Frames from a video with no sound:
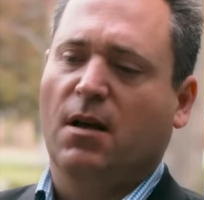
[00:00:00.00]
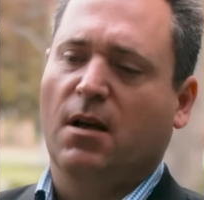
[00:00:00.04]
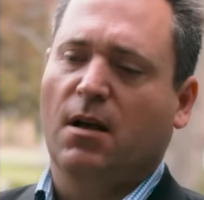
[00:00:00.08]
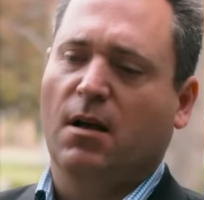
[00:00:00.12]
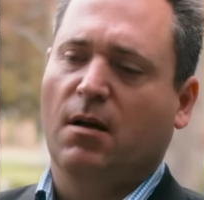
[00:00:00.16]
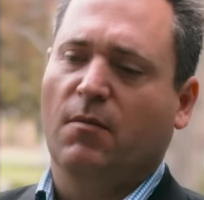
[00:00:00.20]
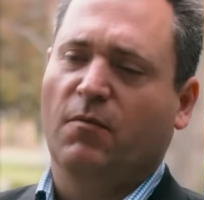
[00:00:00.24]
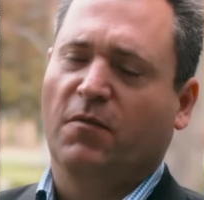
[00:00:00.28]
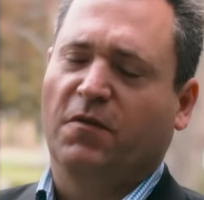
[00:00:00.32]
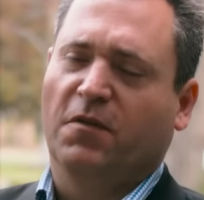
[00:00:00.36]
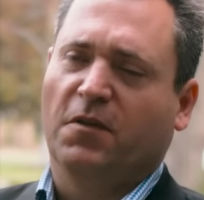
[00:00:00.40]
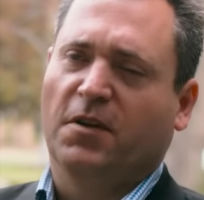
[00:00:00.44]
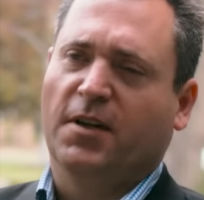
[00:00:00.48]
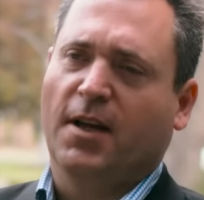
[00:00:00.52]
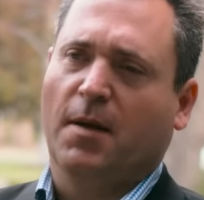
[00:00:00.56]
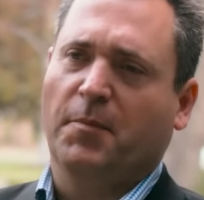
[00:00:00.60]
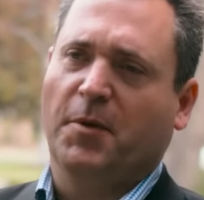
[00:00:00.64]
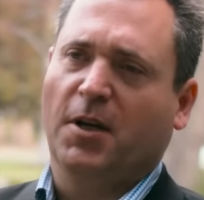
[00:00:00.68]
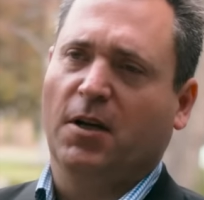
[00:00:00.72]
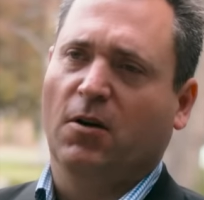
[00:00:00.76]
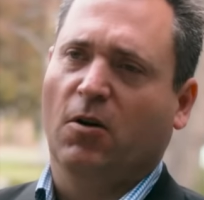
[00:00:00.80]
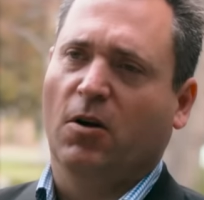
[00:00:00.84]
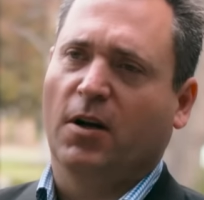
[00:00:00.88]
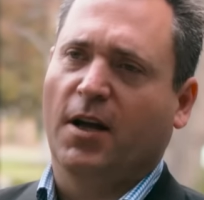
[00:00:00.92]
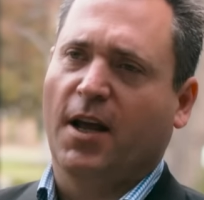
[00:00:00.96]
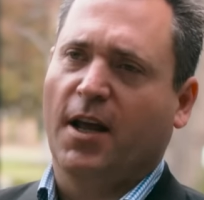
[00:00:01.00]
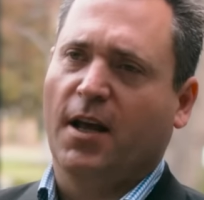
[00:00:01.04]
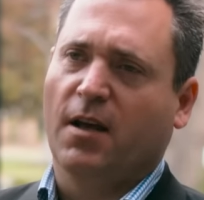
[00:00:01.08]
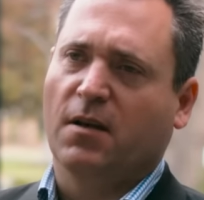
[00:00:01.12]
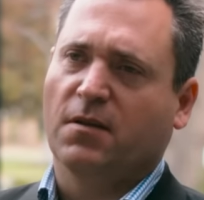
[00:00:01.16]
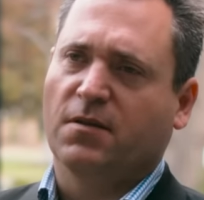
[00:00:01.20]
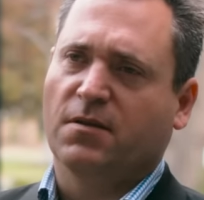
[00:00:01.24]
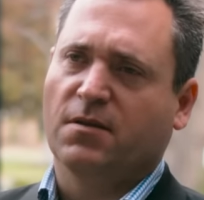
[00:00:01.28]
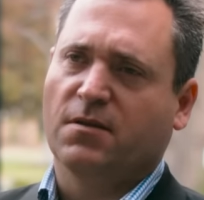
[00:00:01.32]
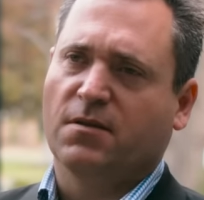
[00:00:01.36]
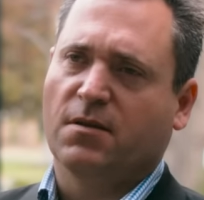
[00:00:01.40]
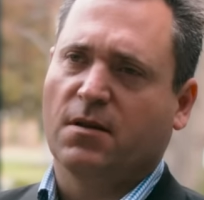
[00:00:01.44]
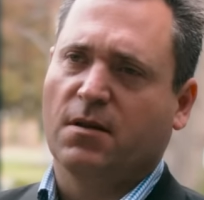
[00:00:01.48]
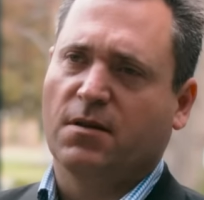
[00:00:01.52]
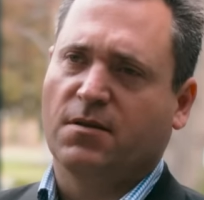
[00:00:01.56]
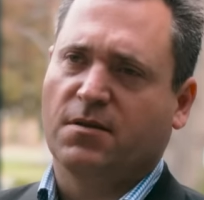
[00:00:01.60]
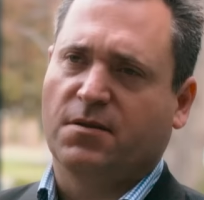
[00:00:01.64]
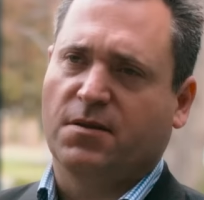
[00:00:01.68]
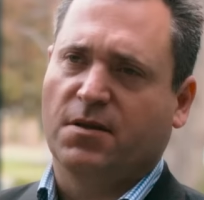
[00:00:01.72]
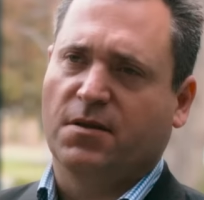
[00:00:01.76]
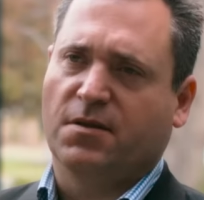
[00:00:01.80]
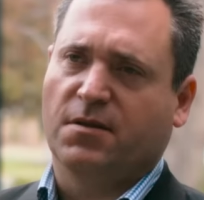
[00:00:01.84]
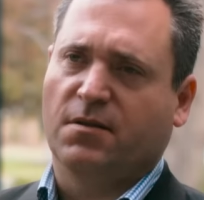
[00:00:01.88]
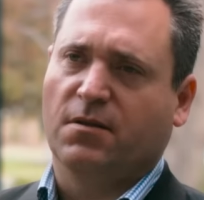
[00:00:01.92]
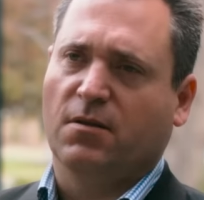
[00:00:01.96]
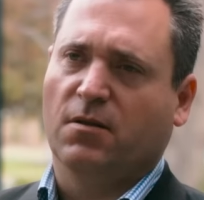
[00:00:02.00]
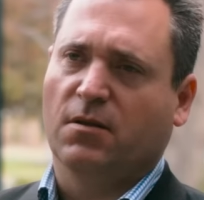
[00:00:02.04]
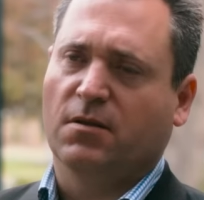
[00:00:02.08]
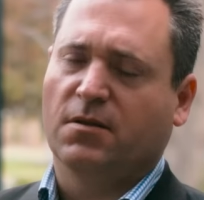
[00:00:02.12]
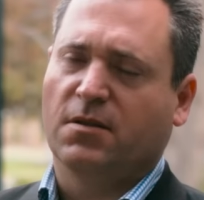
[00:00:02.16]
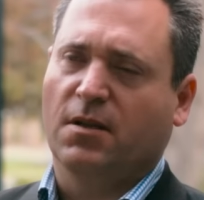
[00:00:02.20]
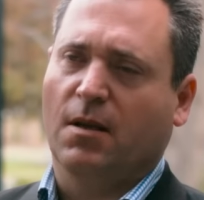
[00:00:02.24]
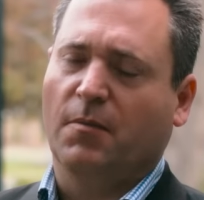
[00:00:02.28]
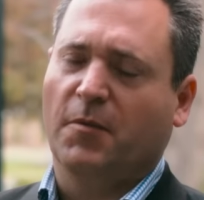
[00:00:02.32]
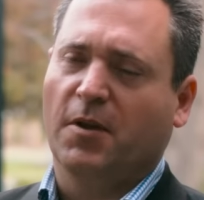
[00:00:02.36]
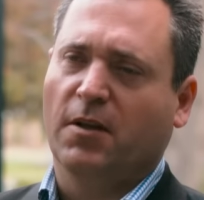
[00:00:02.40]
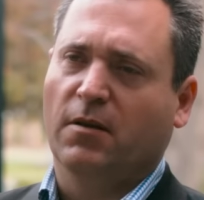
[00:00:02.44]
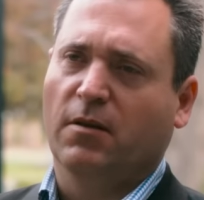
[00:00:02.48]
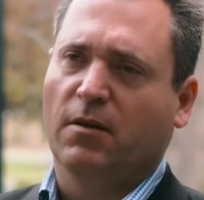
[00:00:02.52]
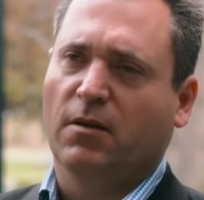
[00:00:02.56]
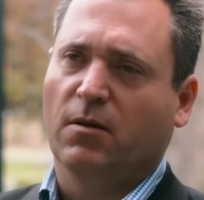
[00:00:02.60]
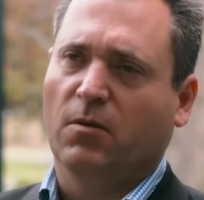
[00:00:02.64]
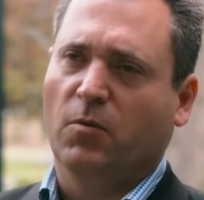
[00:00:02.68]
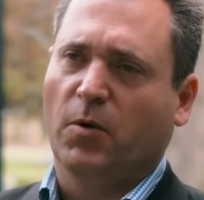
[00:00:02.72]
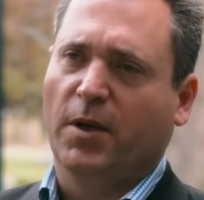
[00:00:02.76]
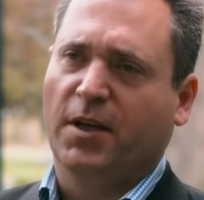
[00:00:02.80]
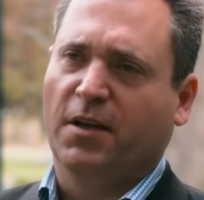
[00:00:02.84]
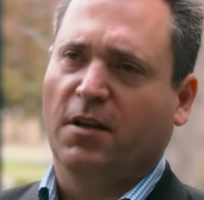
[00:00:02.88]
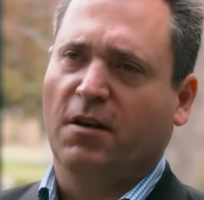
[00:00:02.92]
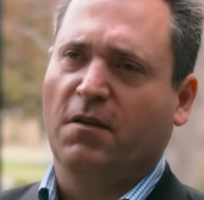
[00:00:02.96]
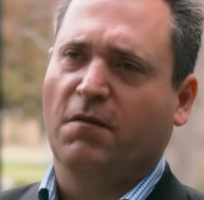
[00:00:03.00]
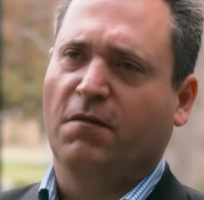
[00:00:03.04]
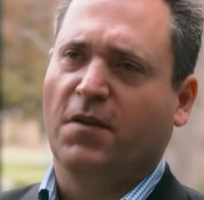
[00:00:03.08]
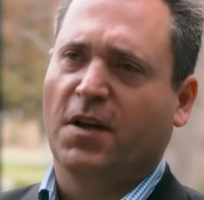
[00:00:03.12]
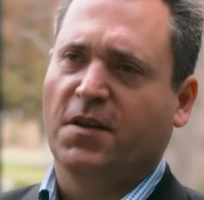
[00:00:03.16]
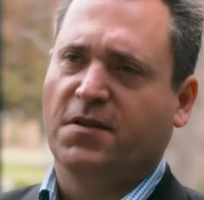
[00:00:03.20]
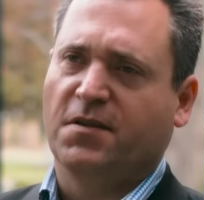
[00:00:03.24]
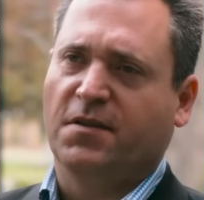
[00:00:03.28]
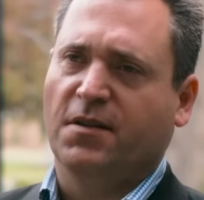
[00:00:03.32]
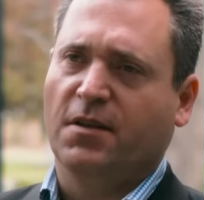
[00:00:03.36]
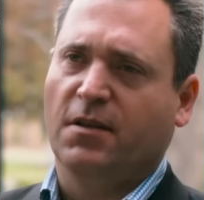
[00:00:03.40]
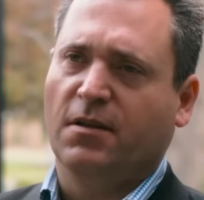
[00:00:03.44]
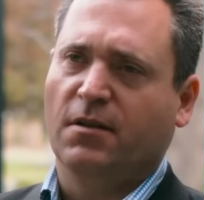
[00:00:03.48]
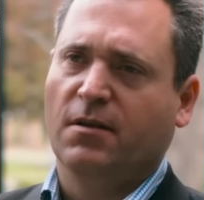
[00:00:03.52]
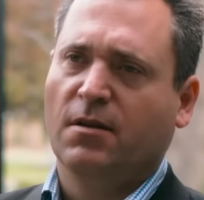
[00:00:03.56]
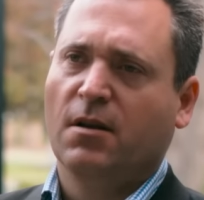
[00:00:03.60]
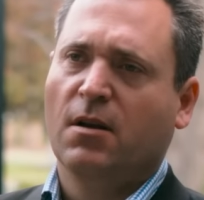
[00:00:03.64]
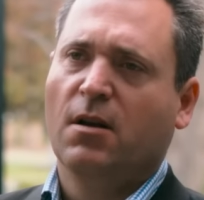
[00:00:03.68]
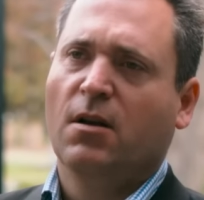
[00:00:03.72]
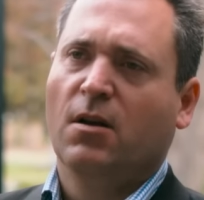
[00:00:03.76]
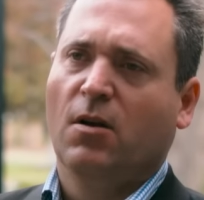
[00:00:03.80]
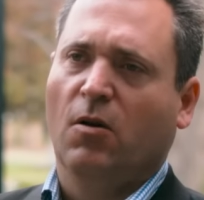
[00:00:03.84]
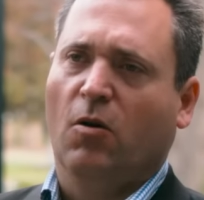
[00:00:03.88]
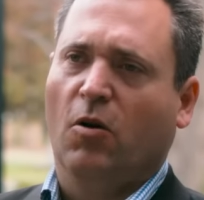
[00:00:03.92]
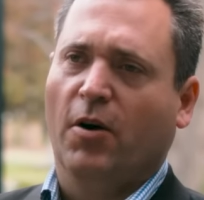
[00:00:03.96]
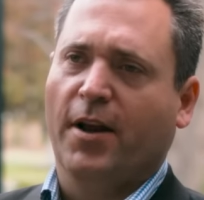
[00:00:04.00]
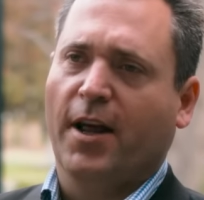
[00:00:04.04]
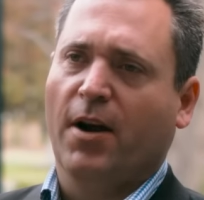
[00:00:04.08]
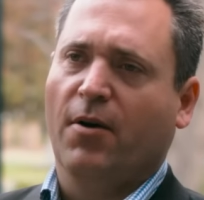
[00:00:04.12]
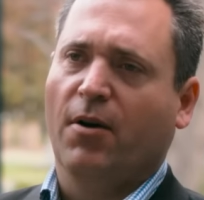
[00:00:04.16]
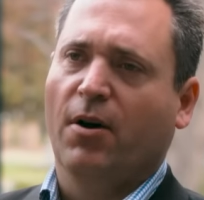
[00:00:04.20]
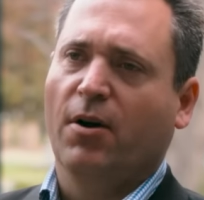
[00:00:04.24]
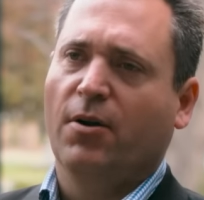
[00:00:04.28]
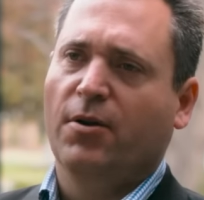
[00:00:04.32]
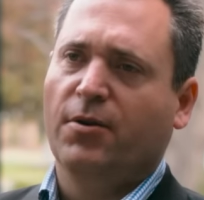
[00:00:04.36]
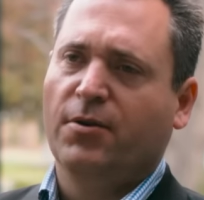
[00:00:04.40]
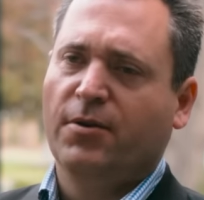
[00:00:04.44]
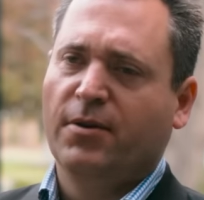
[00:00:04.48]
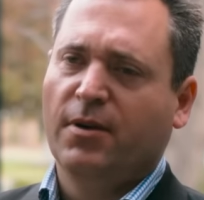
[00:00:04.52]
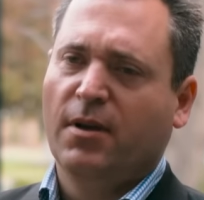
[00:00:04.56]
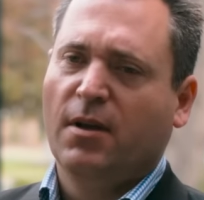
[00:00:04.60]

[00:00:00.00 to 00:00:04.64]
For a company like ours, it's just not something that we can invest in on our own.